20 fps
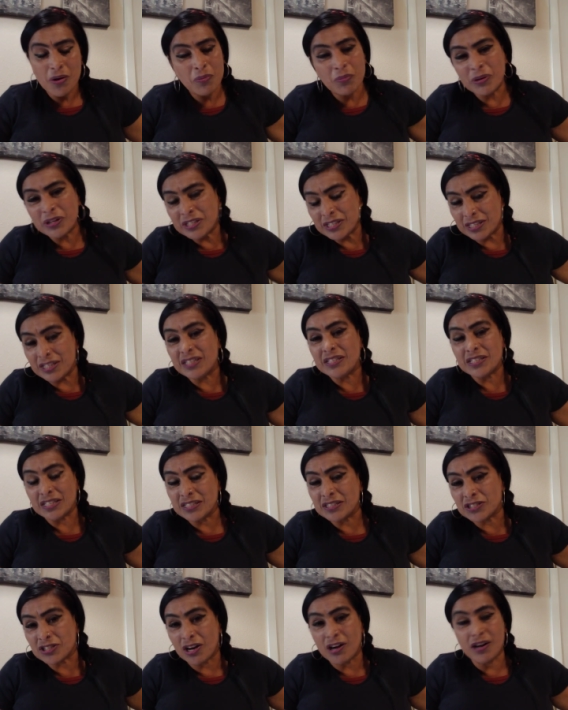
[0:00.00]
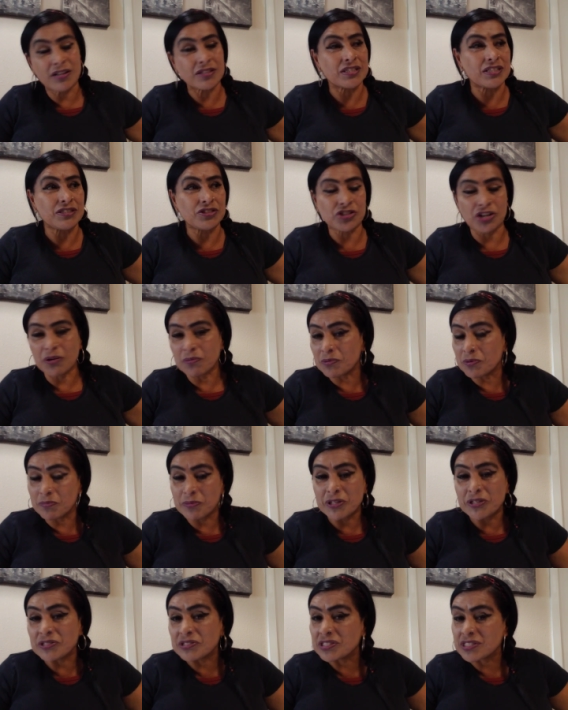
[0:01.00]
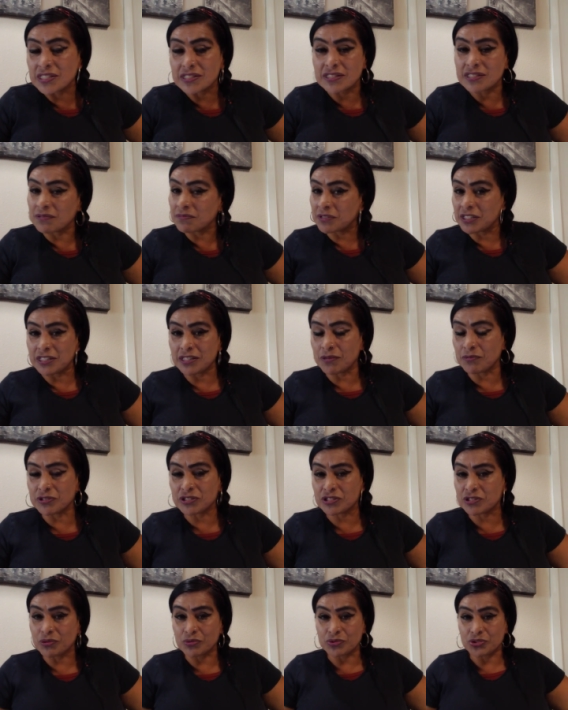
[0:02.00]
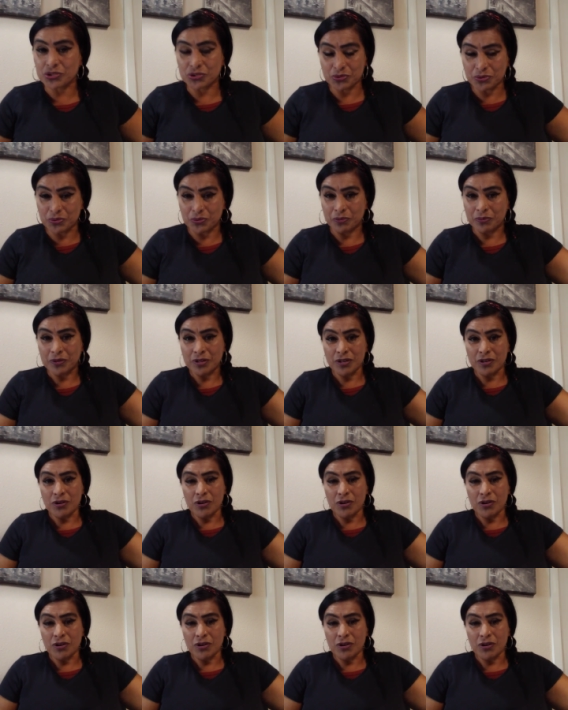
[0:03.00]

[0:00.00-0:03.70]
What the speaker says: What did it talk? And John Ramirez said something that was so true.